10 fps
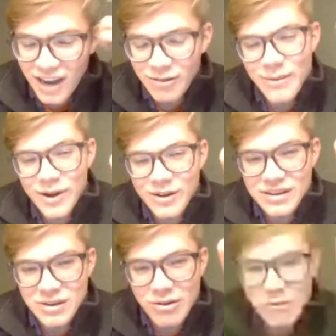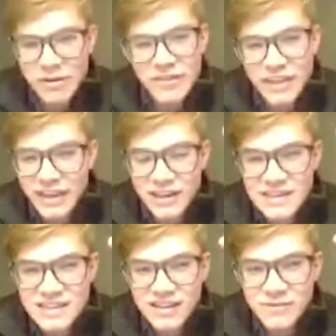I remember how to do it with E
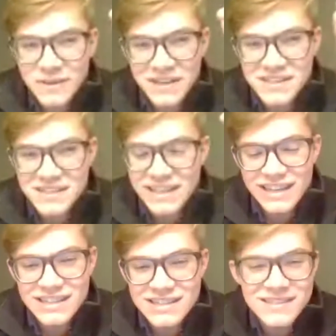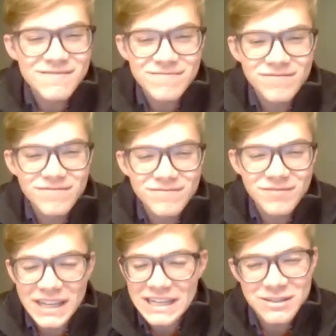and stuff because E's
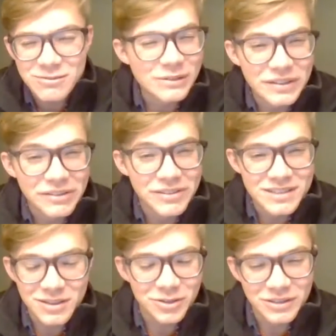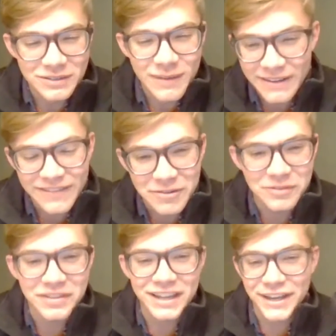derivative is literally my
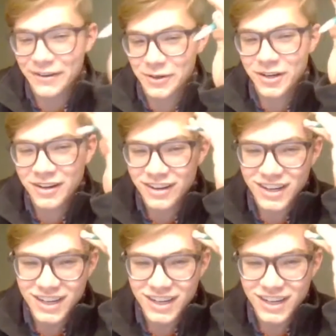favorite thing ever.